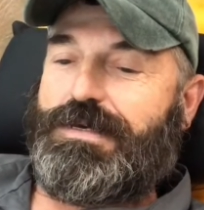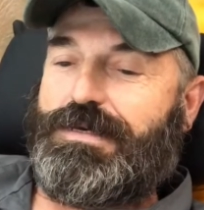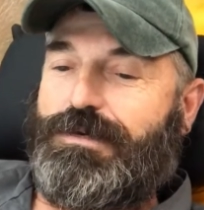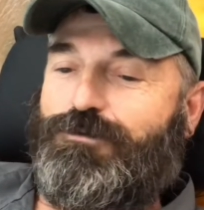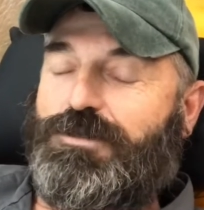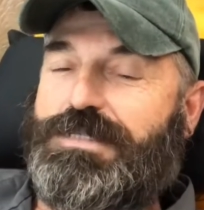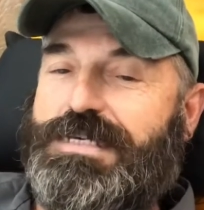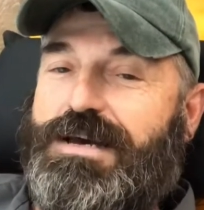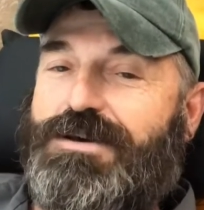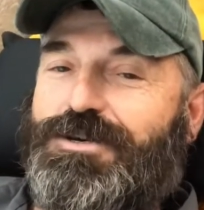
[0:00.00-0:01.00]
We'll see
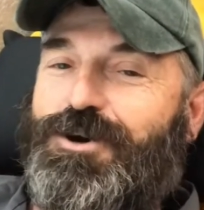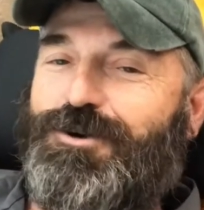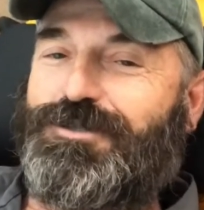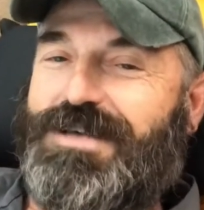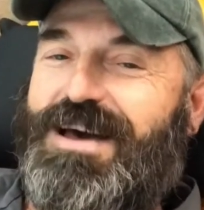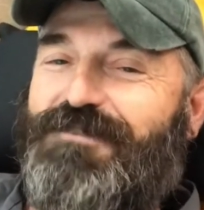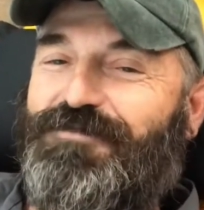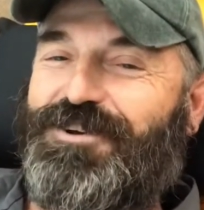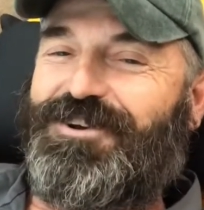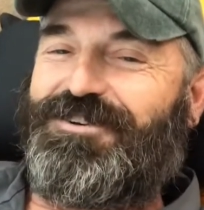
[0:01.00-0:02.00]
how it goes. I'll
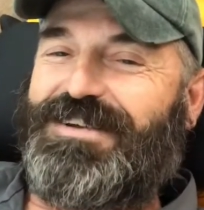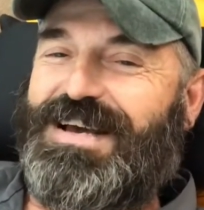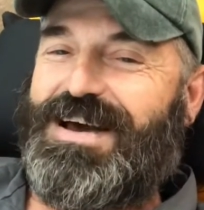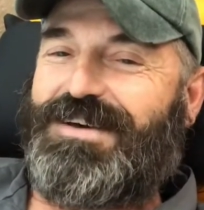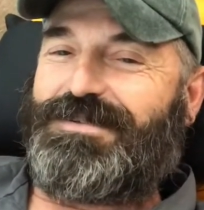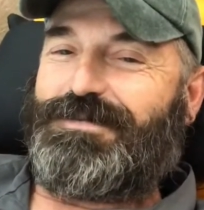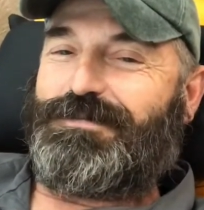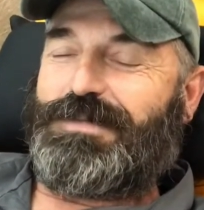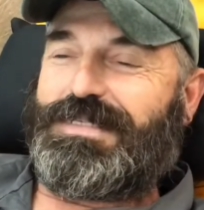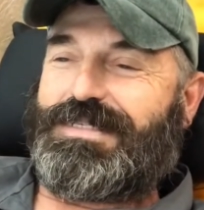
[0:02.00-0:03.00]
figure it out.
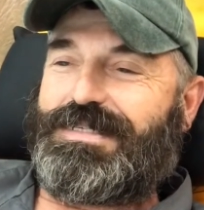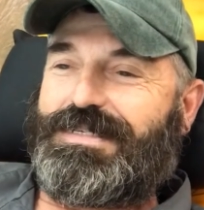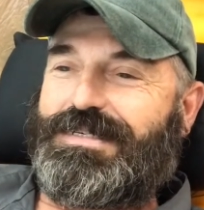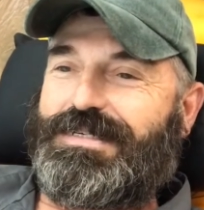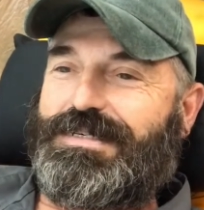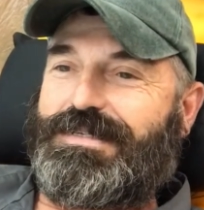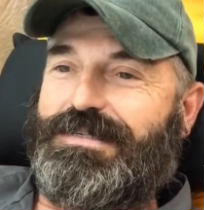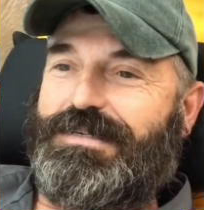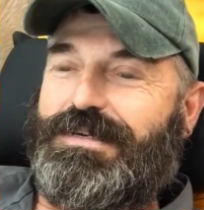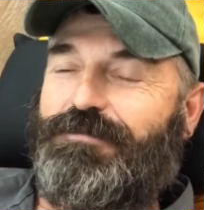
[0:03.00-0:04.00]
But
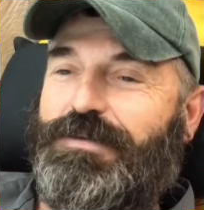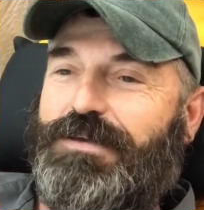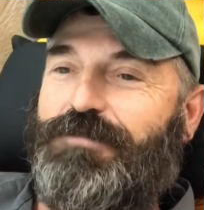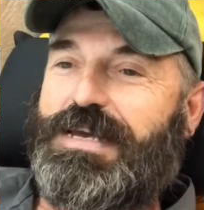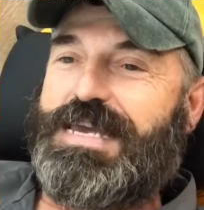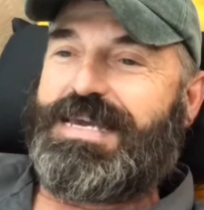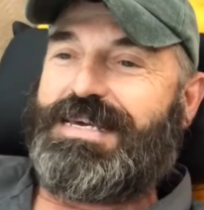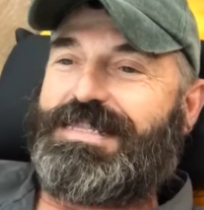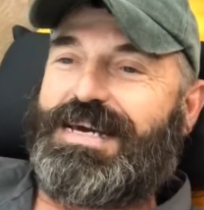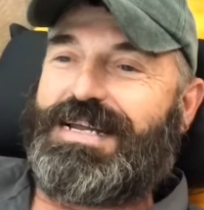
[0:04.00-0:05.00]
if I can
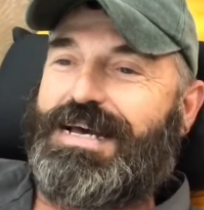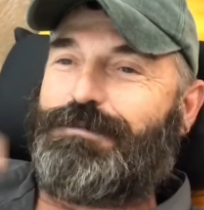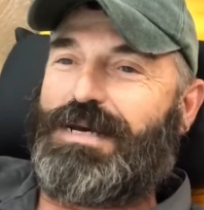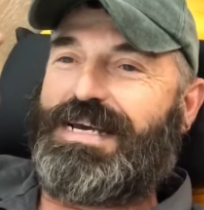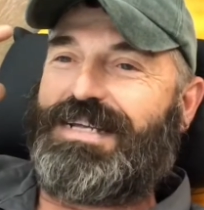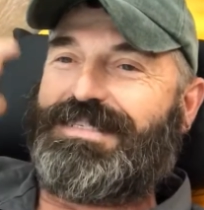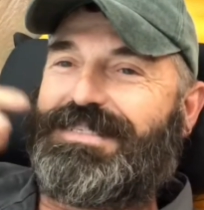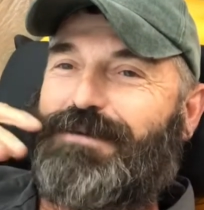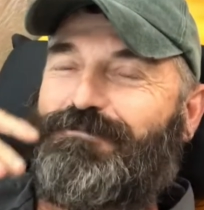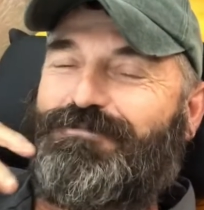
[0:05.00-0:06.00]
get that out of my head and
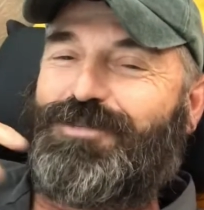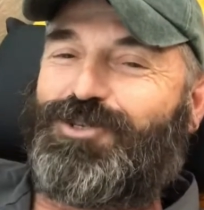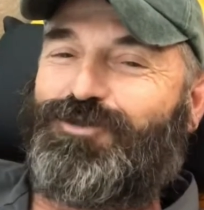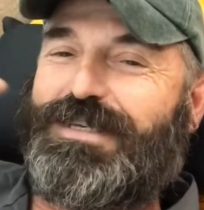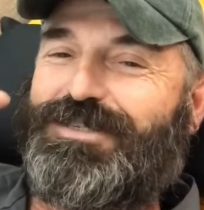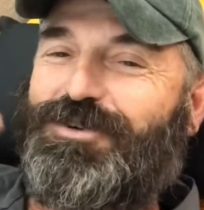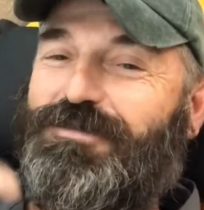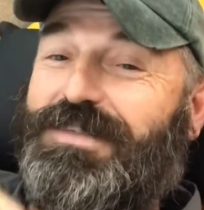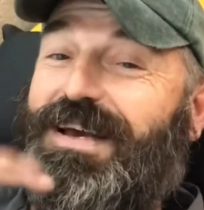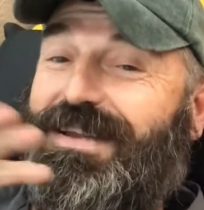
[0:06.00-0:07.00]
stop stressing
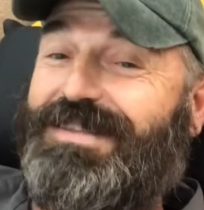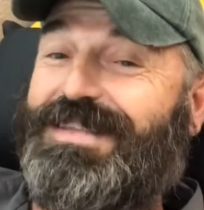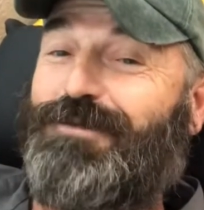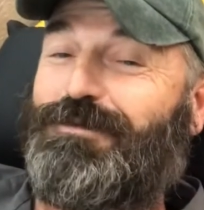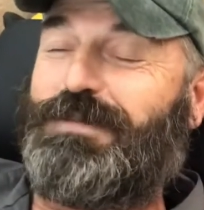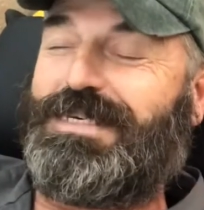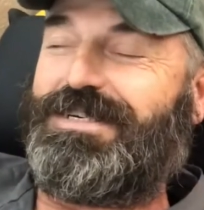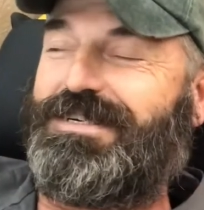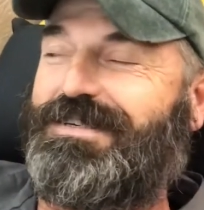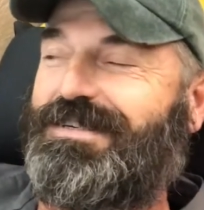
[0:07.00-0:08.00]
over that, that would be good.